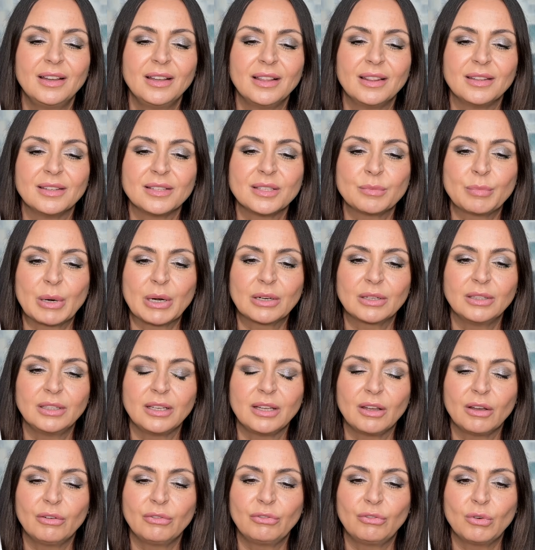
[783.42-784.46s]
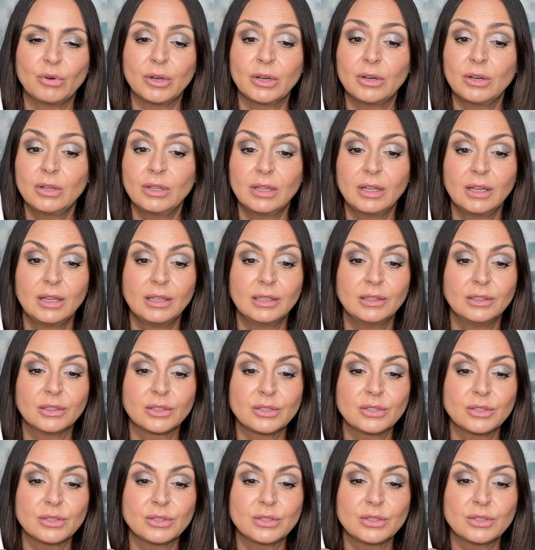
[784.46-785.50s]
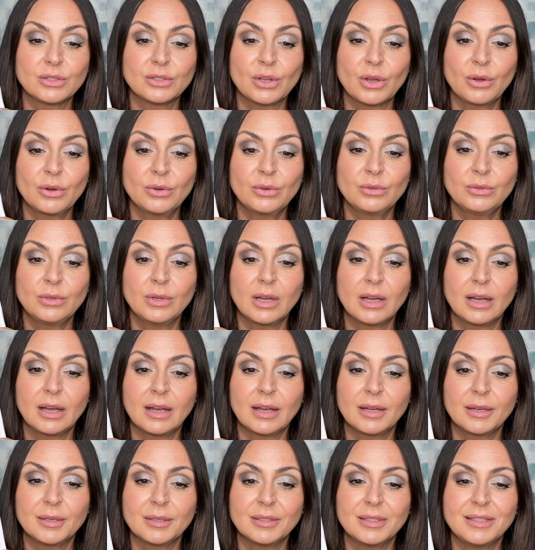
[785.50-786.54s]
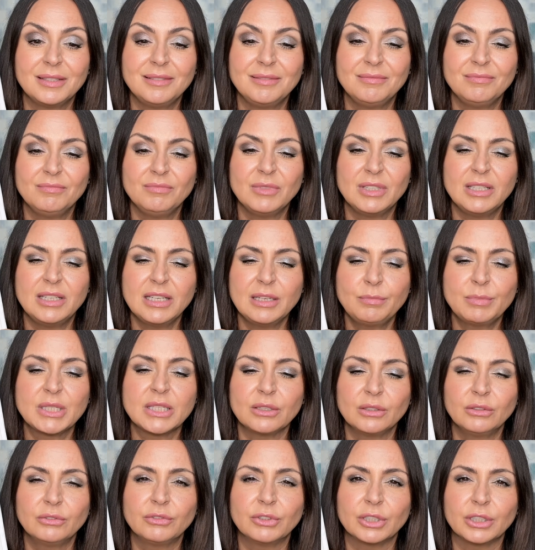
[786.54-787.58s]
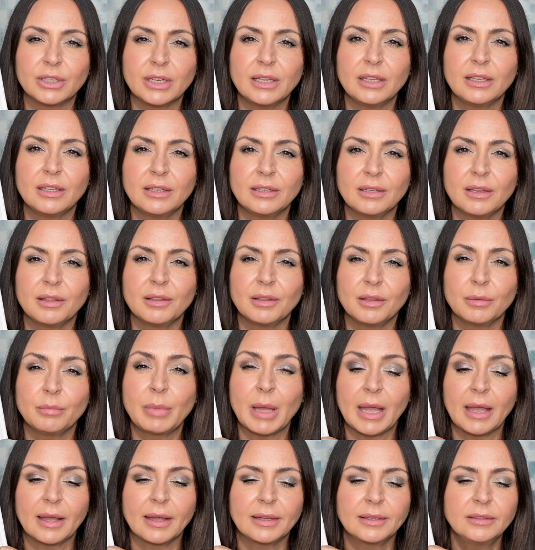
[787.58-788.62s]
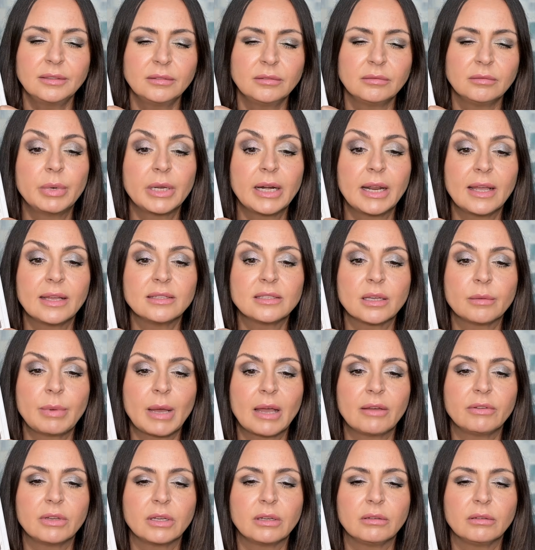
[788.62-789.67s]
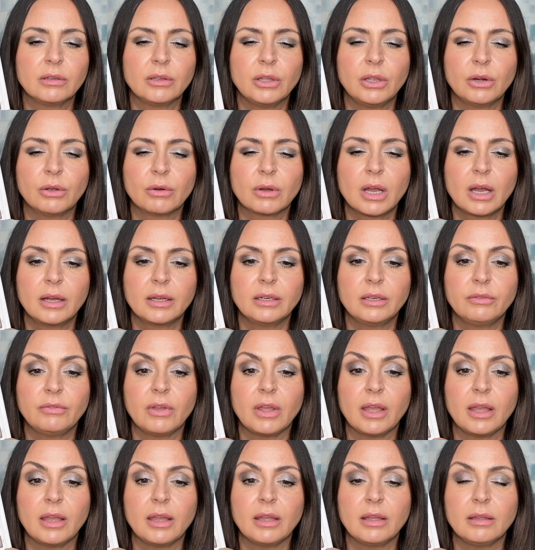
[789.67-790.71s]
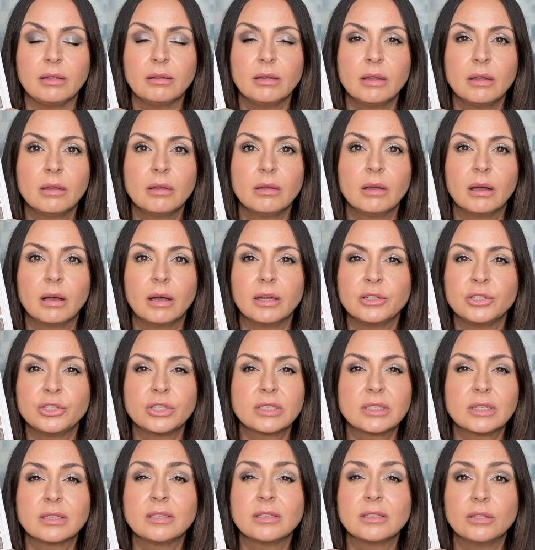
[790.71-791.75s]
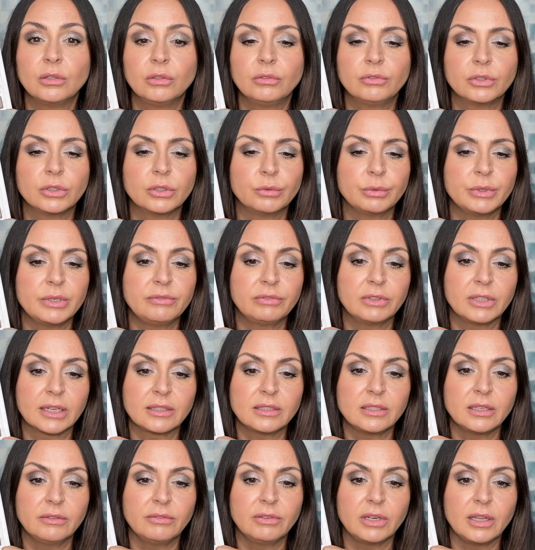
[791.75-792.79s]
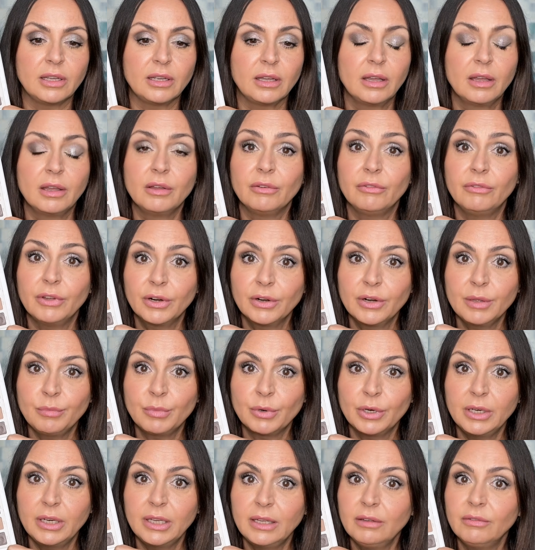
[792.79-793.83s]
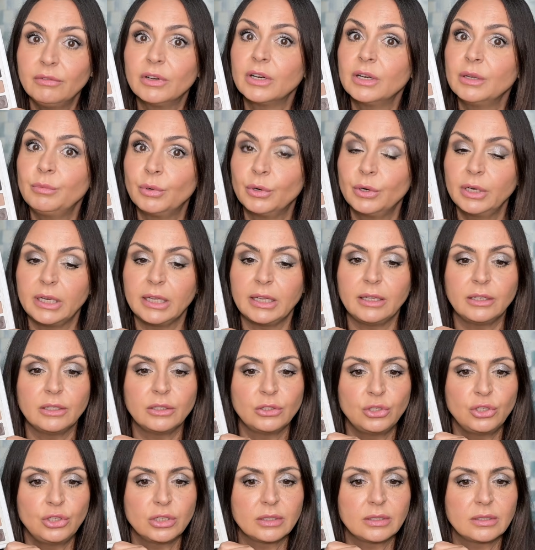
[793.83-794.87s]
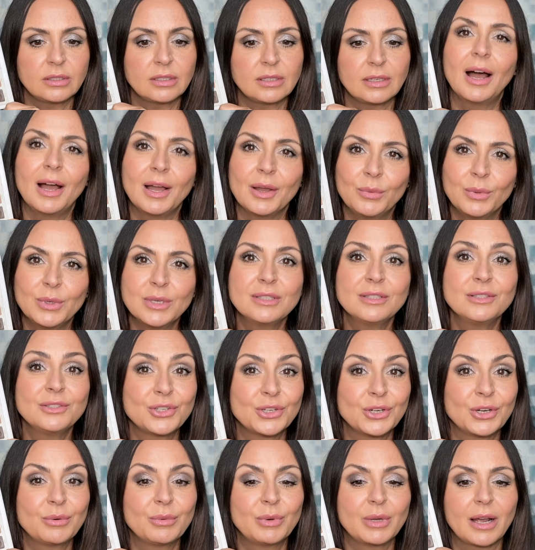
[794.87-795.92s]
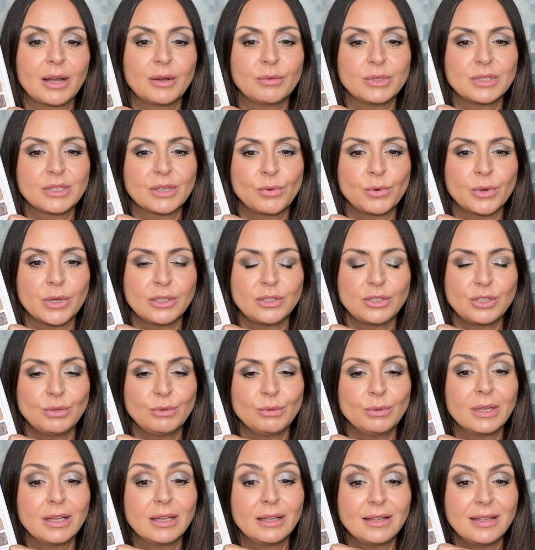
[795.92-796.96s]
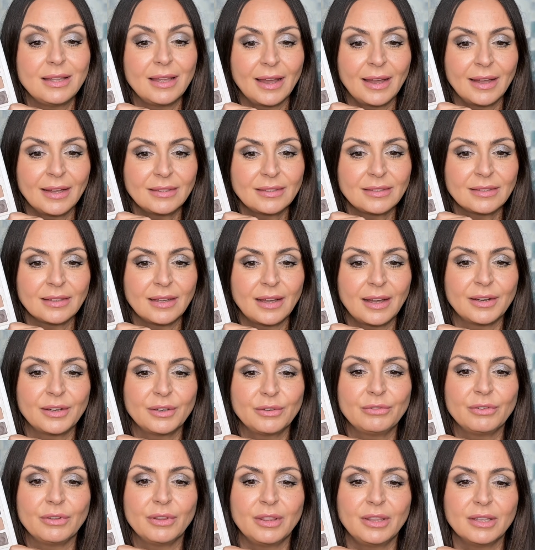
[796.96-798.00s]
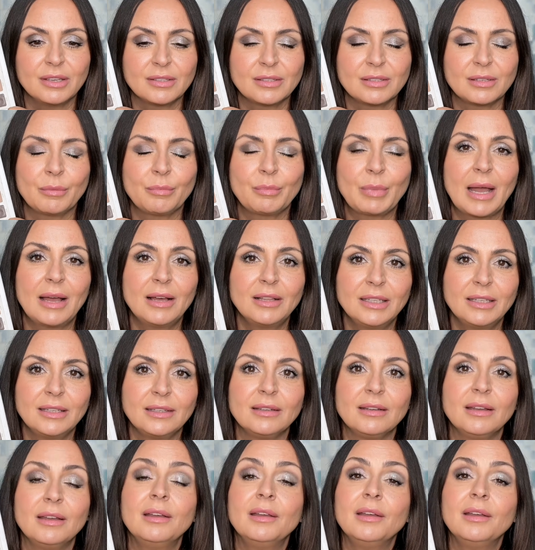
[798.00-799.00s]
the sparkling foil, looks so deep silver in the pan, but it ends up having, kind of a just a silver reflectivity. Very pretty, very pretty. Just, I wasn't sure what I was going to get out of this palette,